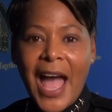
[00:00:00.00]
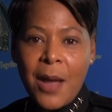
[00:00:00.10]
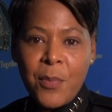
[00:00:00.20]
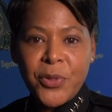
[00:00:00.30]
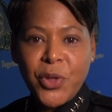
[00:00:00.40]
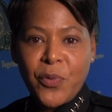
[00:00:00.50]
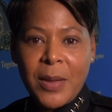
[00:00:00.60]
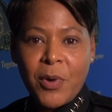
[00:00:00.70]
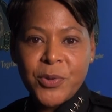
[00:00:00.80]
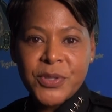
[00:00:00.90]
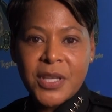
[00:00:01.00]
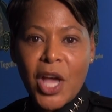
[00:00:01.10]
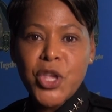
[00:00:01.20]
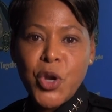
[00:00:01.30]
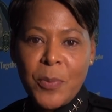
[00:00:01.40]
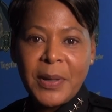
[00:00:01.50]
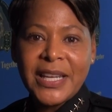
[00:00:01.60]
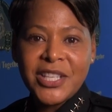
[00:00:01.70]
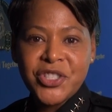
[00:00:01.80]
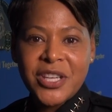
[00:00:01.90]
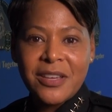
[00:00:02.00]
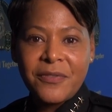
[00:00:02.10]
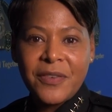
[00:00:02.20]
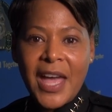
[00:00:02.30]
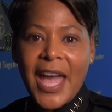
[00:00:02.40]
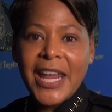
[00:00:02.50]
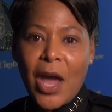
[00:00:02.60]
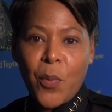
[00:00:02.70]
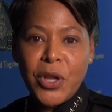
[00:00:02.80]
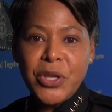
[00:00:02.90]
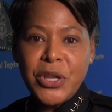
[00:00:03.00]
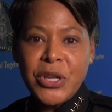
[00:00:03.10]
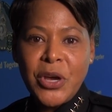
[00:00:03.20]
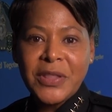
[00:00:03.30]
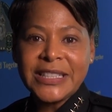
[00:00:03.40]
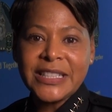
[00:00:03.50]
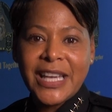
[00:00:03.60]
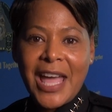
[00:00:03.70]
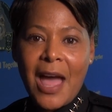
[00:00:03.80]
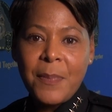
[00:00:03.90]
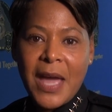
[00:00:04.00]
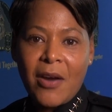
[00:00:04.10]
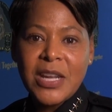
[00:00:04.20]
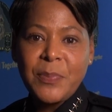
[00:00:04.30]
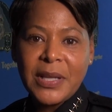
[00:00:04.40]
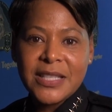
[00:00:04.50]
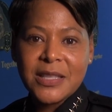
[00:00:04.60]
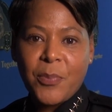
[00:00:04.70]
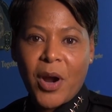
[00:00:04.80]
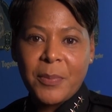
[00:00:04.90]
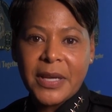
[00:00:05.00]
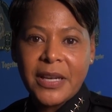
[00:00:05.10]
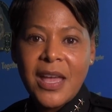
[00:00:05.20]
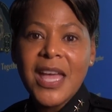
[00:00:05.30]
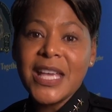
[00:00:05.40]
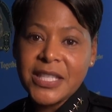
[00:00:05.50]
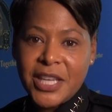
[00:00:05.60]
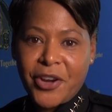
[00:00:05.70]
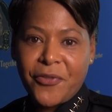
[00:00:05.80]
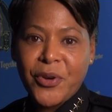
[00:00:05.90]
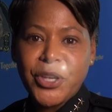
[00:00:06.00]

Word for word: I'm Mirtha Ramos, your police chief, and I want you to know that the DeKalb County Police Department is here for